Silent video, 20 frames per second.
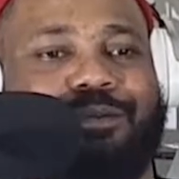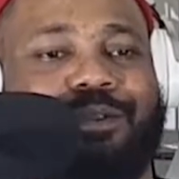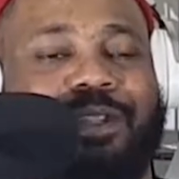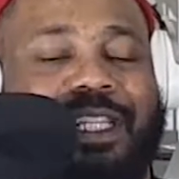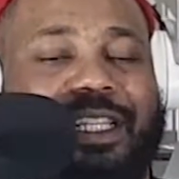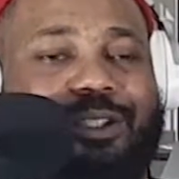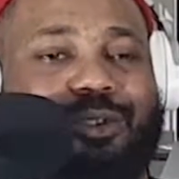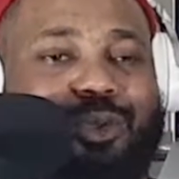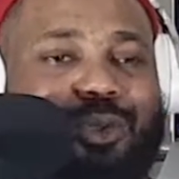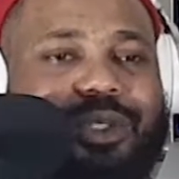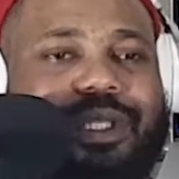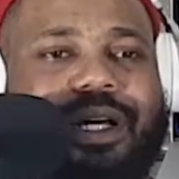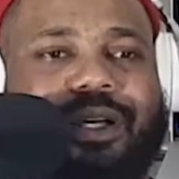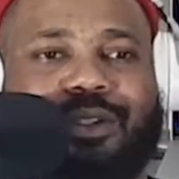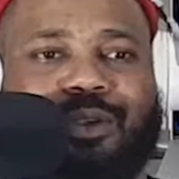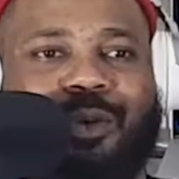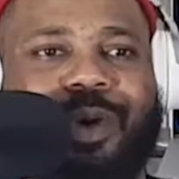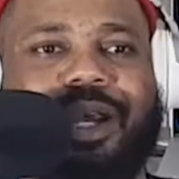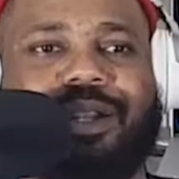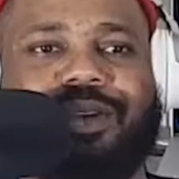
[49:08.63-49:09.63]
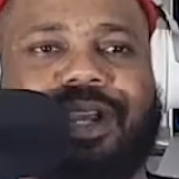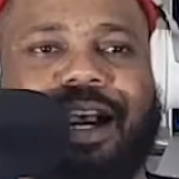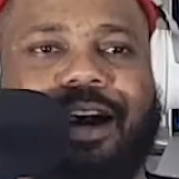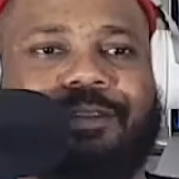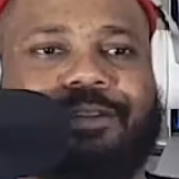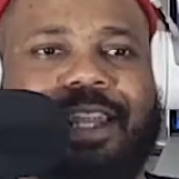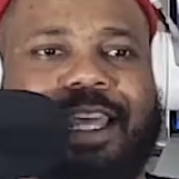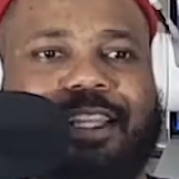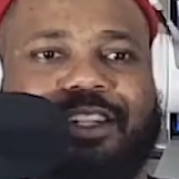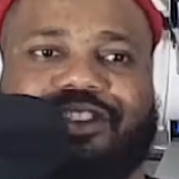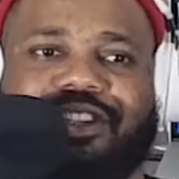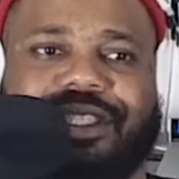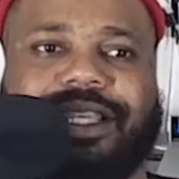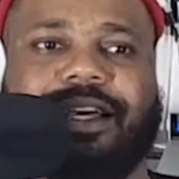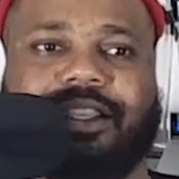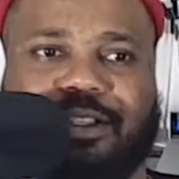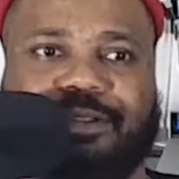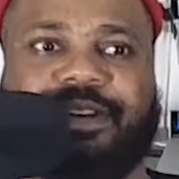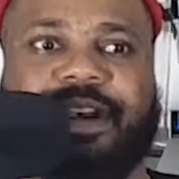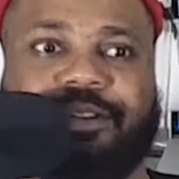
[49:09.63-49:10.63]
need 2,000. Why do you have like
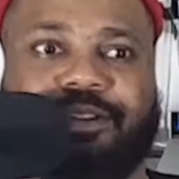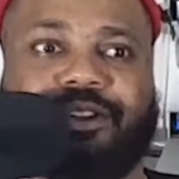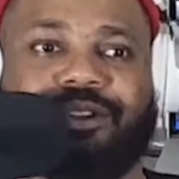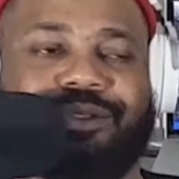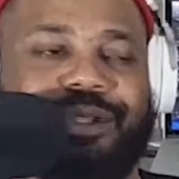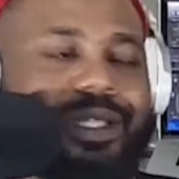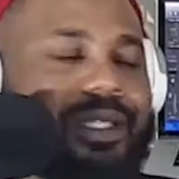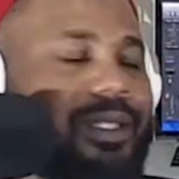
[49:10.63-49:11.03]
3,500?